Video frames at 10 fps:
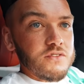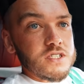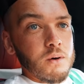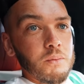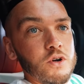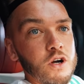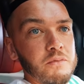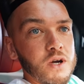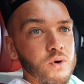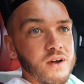obviously when we
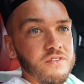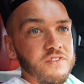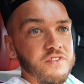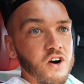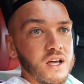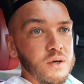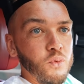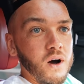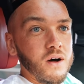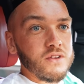come here, we get fucking
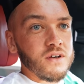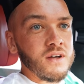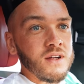wild.